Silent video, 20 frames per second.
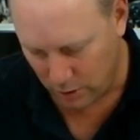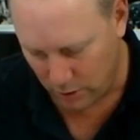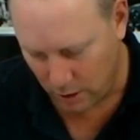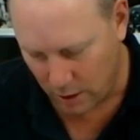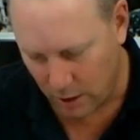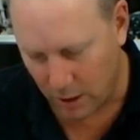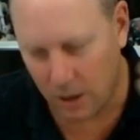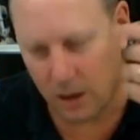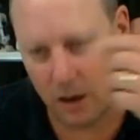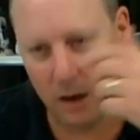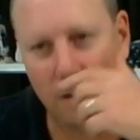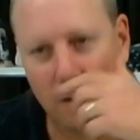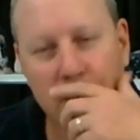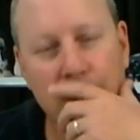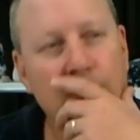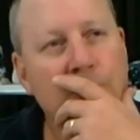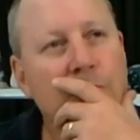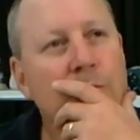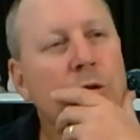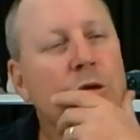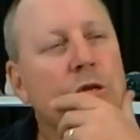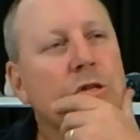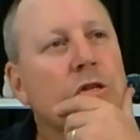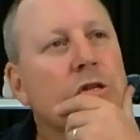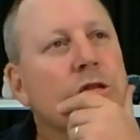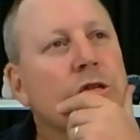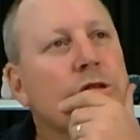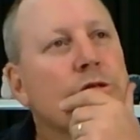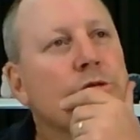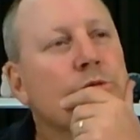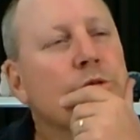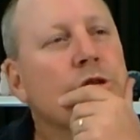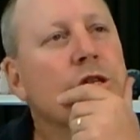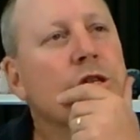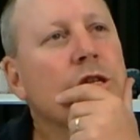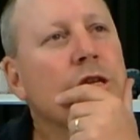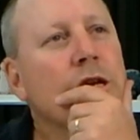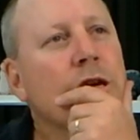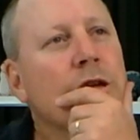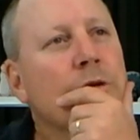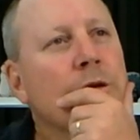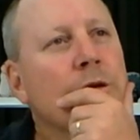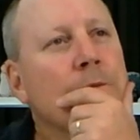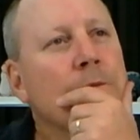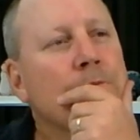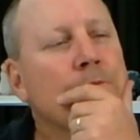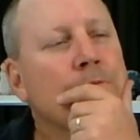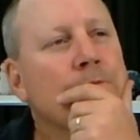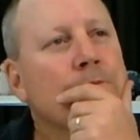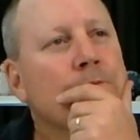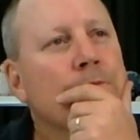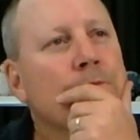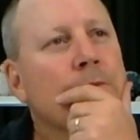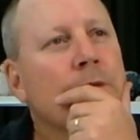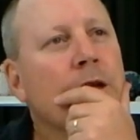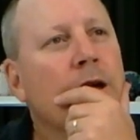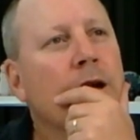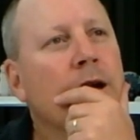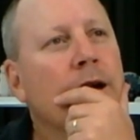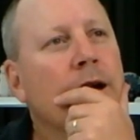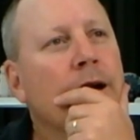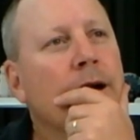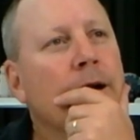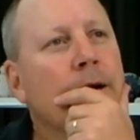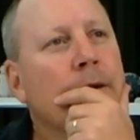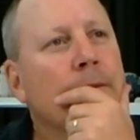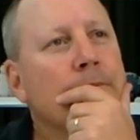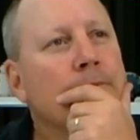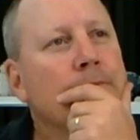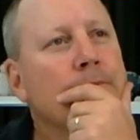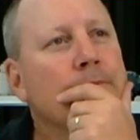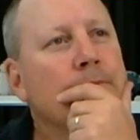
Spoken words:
What's the other one?